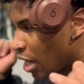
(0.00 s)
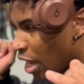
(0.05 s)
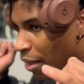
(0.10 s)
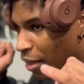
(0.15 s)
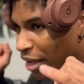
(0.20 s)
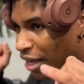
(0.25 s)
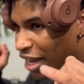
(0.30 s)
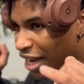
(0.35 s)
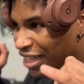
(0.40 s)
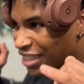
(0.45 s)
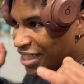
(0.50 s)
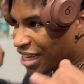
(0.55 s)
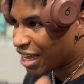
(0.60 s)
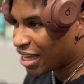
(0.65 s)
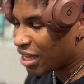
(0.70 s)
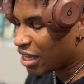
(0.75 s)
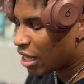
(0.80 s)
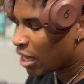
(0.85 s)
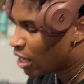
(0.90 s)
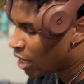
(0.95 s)
and then getting
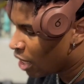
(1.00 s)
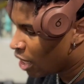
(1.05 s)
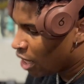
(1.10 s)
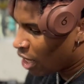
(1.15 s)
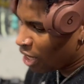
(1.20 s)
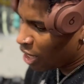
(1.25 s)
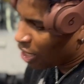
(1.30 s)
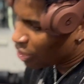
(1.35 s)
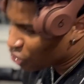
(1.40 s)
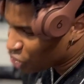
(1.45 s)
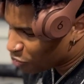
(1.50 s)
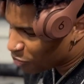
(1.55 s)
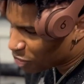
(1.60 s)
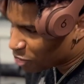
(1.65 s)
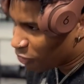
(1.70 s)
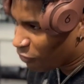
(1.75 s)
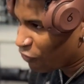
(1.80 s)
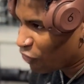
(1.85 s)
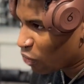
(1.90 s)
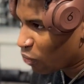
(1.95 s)
tight, it just makes
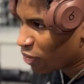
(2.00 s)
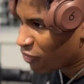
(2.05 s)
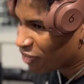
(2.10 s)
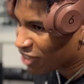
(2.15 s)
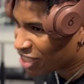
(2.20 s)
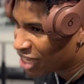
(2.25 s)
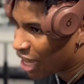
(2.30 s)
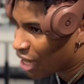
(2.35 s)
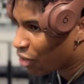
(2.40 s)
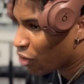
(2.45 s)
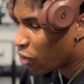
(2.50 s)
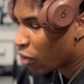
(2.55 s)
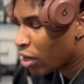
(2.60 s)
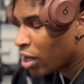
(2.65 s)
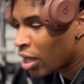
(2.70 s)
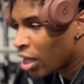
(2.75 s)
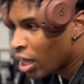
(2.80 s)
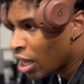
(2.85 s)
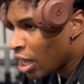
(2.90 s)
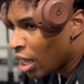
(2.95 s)
me feel even tighter
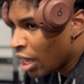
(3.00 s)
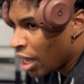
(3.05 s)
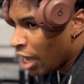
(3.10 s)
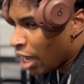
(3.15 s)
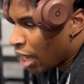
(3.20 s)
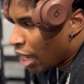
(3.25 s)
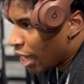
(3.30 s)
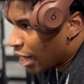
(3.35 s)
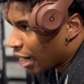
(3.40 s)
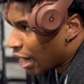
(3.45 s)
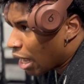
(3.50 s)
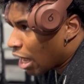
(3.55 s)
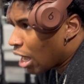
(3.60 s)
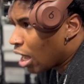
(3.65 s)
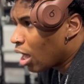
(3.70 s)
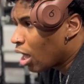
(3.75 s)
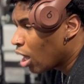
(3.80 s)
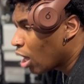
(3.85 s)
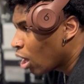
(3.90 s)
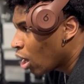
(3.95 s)
and
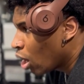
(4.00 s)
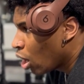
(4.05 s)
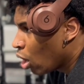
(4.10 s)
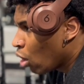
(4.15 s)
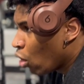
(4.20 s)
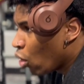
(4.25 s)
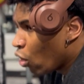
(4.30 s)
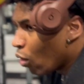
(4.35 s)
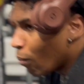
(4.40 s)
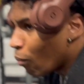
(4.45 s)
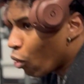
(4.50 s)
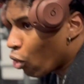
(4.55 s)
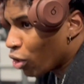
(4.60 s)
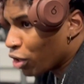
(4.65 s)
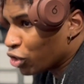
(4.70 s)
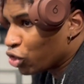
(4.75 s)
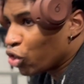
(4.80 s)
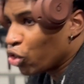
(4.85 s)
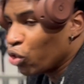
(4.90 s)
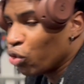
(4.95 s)
more
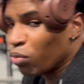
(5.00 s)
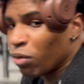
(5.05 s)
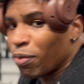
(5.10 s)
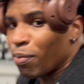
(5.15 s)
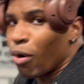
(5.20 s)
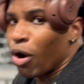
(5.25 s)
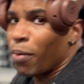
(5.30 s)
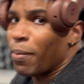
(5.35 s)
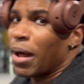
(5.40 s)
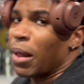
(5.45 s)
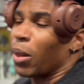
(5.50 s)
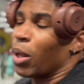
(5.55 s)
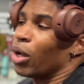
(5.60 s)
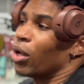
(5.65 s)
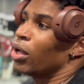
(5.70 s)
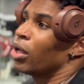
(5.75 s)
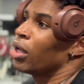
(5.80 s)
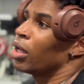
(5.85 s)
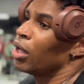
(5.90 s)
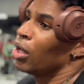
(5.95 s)
in tune with Barbella. You
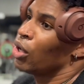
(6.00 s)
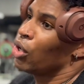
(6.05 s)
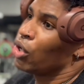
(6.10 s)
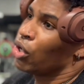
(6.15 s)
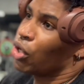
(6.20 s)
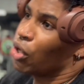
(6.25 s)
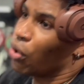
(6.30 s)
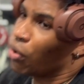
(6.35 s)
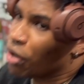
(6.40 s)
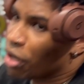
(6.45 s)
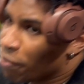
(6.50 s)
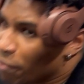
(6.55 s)
know what I